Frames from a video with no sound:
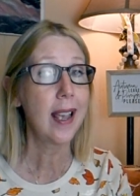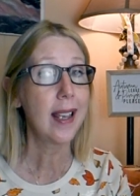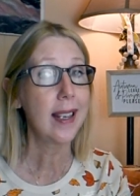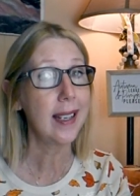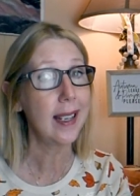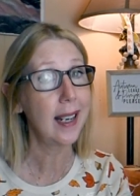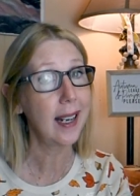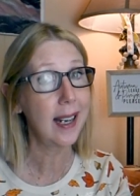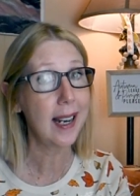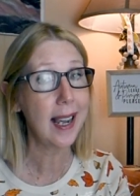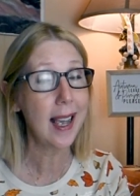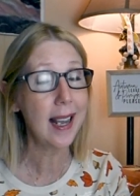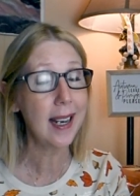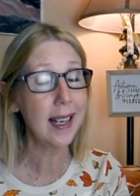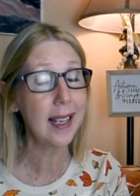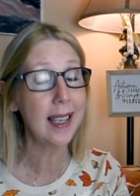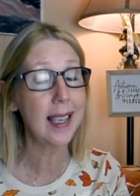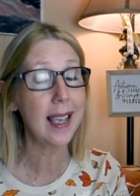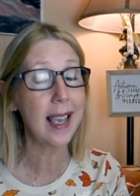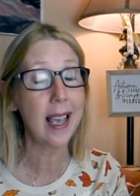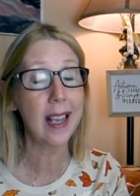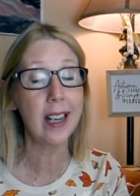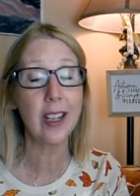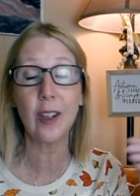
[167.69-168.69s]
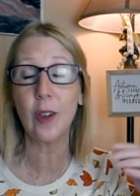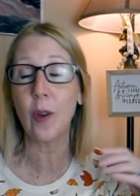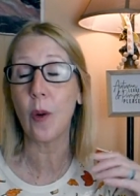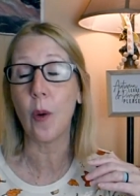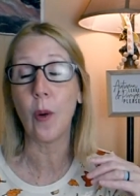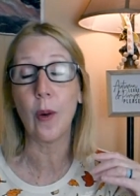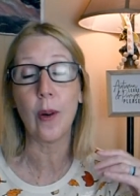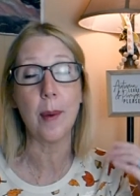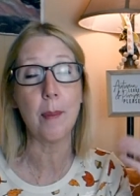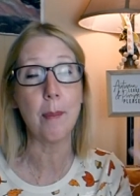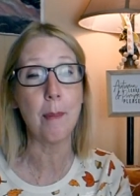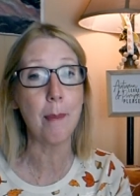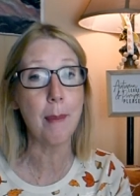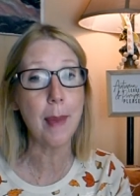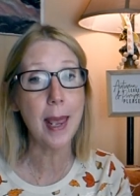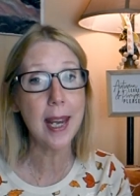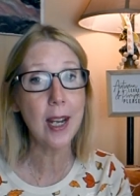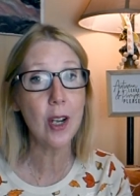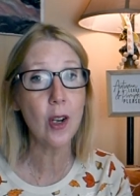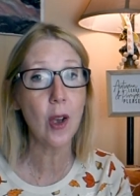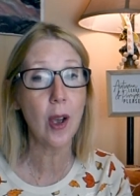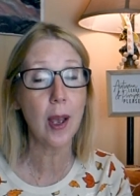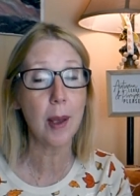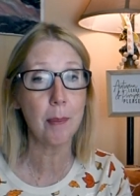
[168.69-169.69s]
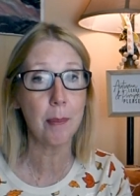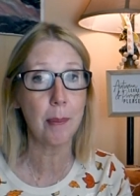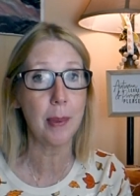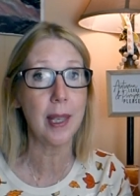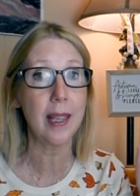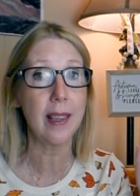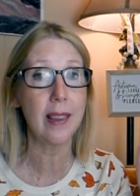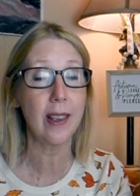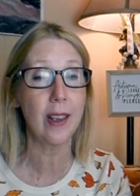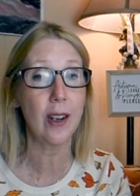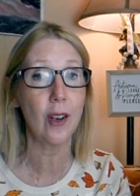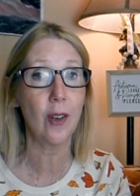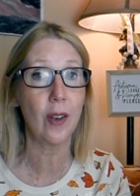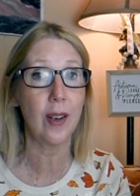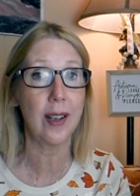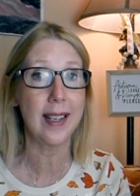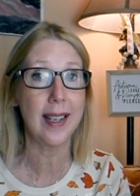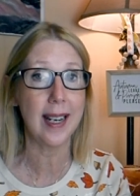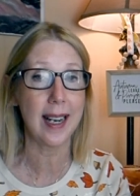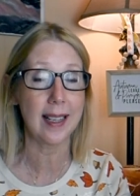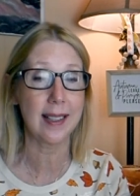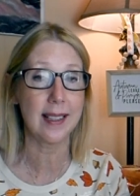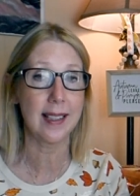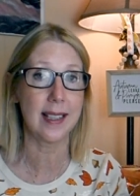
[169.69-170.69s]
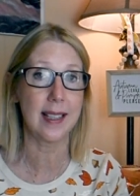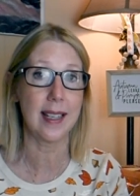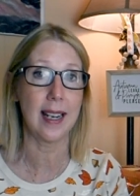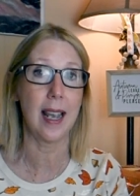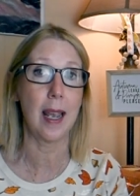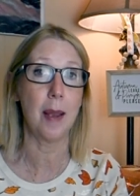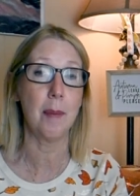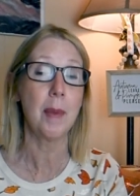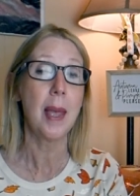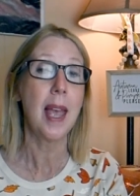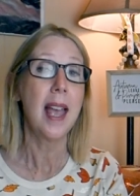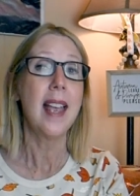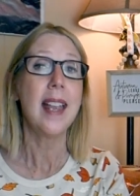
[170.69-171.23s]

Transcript: you got to get it or it may not be there next time.